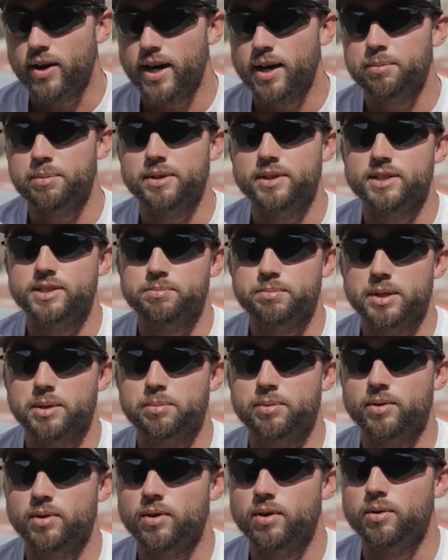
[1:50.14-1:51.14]
happy these
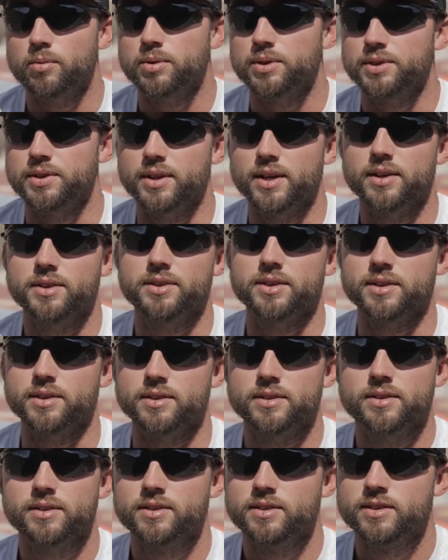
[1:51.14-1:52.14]
people are with nothing.
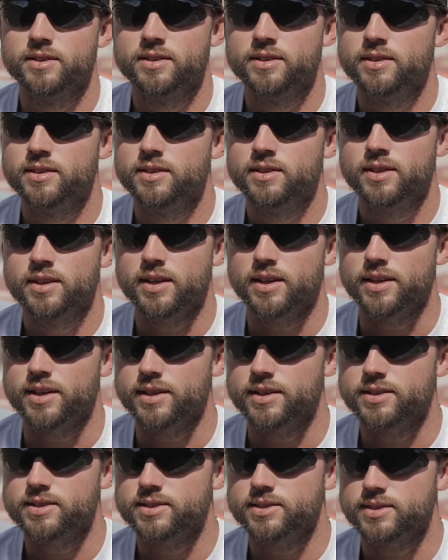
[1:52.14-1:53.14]

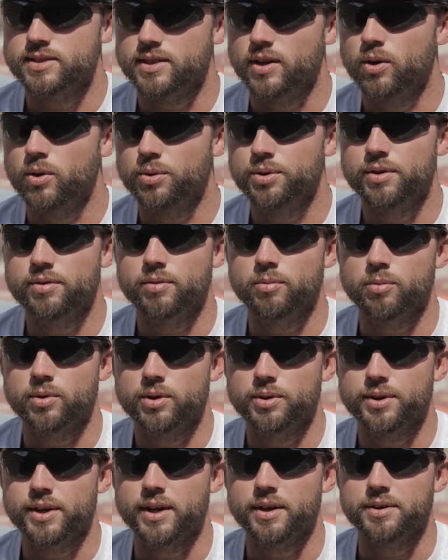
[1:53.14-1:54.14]
It's a whole different
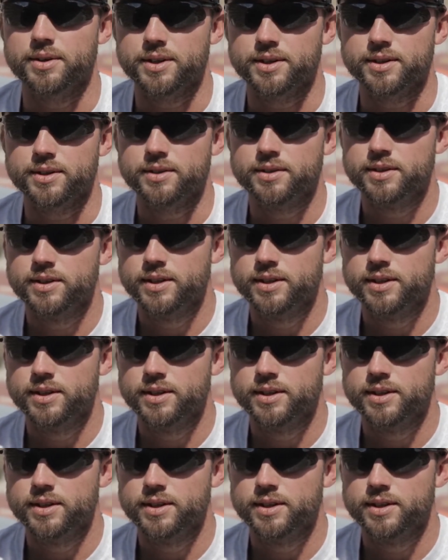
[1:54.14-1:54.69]
world down here.